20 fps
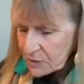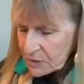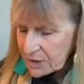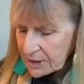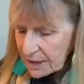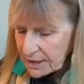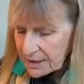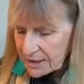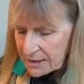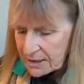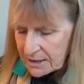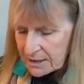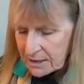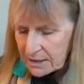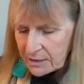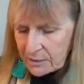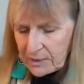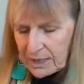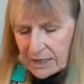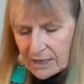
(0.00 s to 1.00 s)
sizes
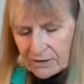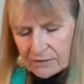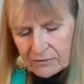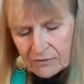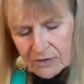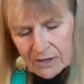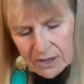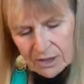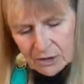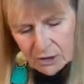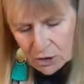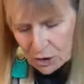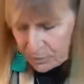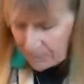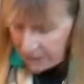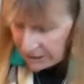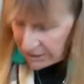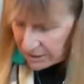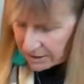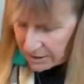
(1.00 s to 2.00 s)
here. We have the
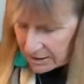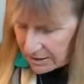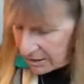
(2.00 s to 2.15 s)
2-month,